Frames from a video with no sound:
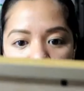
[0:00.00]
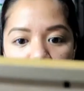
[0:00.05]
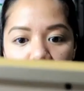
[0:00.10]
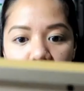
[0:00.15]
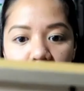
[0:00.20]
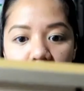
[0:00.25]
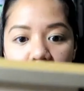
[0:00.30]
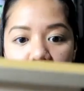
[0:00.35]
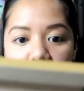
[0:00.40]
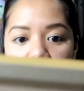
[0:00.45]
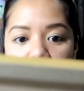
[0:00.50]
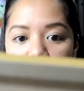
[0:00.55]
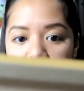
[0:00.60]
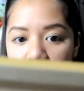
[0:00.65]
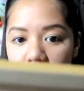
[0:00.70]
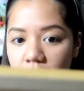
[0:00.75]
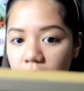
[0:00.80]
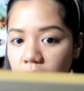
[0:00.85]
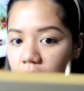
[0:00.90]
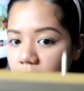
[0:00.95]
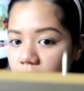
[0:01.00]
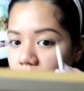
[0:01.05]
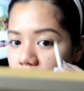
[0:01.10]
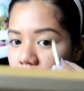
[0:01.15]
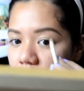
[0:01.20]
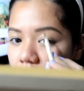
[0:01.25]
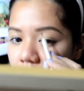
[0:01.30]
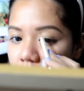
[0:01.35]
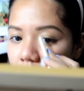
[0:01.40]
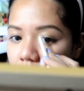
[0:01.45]
what I would do.
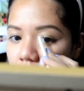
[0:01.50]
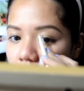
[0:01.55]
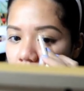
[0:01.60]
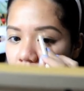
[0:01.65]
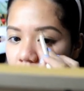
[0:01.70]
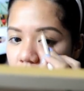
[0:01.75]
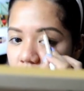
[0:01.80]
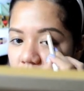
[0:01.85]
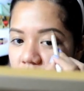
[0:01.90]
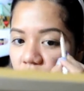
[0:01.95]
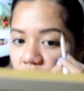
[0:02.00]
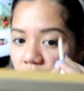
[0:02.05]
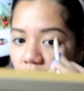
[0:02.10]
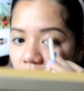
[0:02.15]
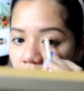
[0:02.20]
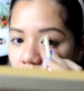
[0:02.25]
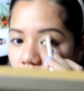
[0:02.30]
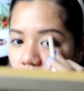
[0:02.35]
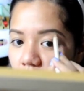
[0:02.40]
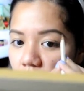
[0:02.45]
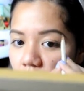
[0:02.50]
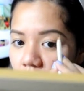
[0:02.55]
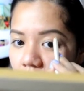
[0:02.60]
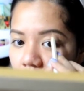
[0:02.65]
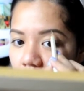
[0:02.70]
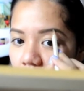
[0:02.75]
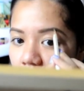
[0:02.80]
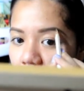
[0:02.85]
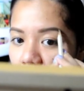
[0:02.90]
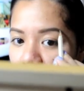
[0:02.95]
Just follow
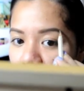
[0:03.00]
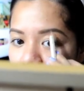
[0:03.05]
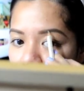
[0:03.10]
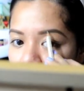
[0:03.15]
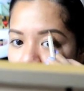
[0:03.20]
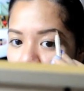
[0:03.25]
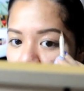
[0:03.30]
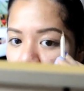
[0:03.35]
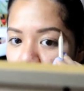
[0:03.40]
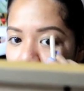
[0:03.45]
and then